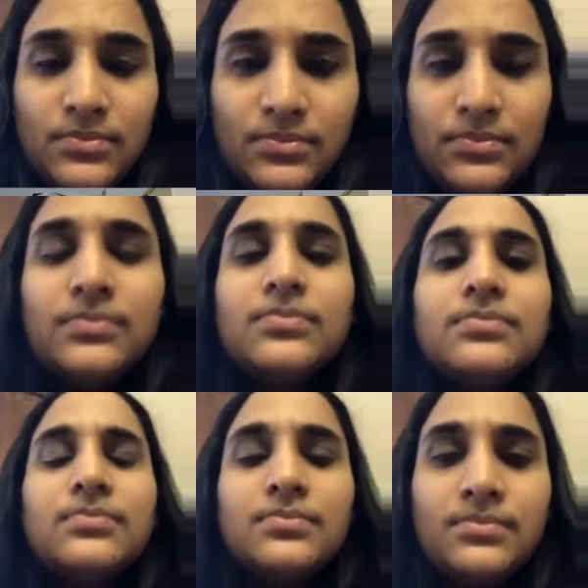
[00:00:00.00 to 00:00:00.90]

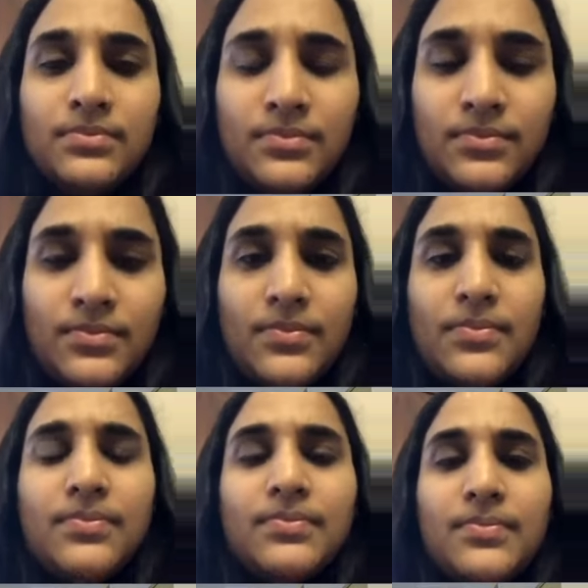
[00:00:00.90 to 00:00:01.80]

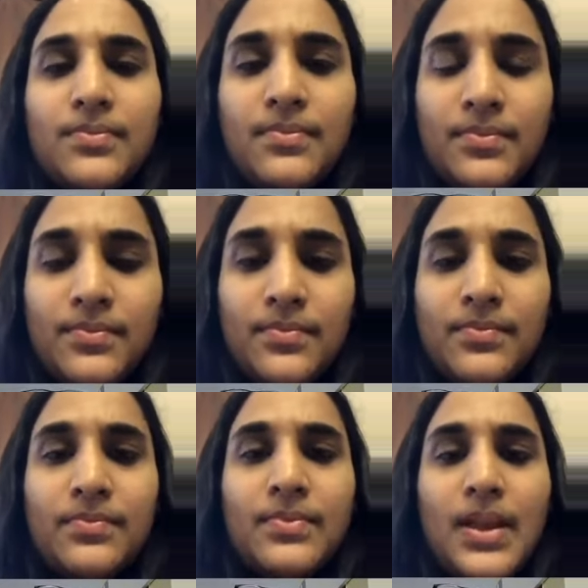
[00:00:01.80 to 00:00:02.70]

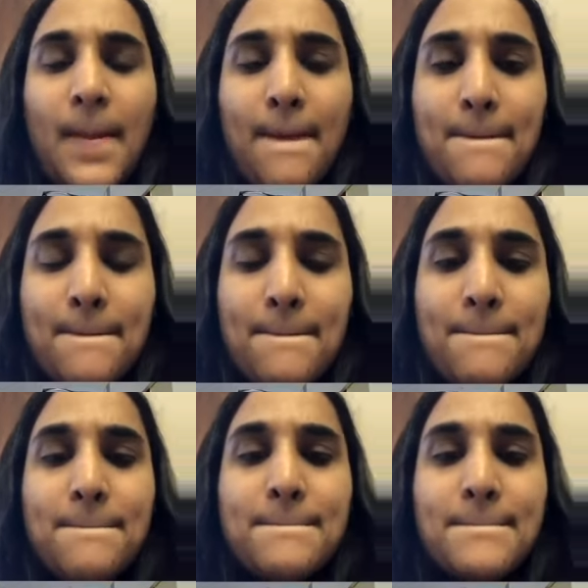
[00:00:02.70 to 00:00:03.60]

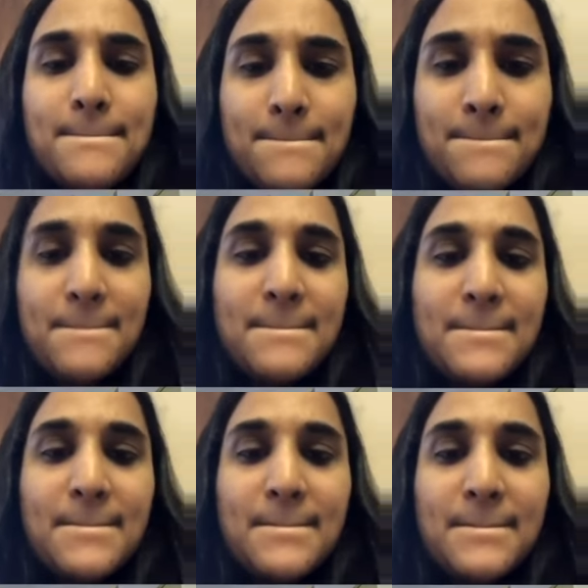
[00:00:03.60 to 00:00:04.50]

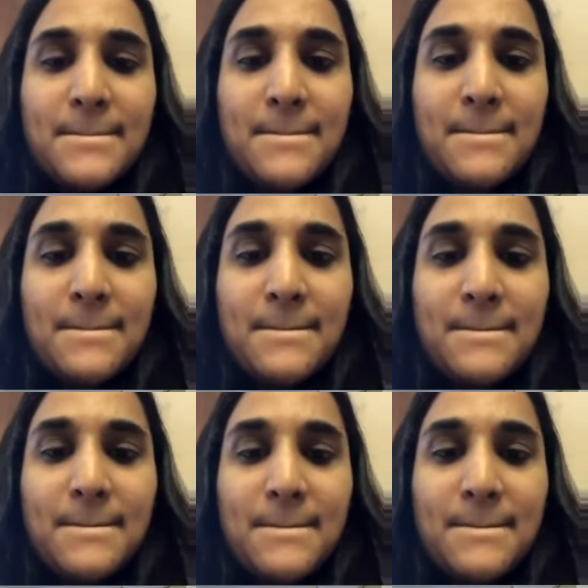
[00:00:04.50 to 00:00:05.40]

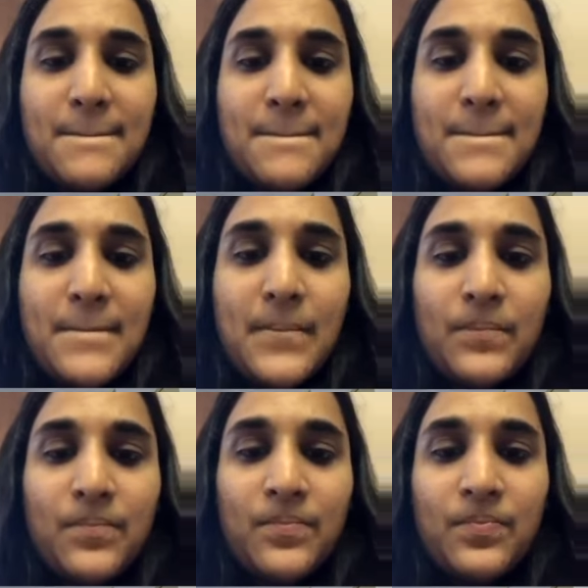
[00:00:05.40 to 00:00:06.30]
The person shown says nothing.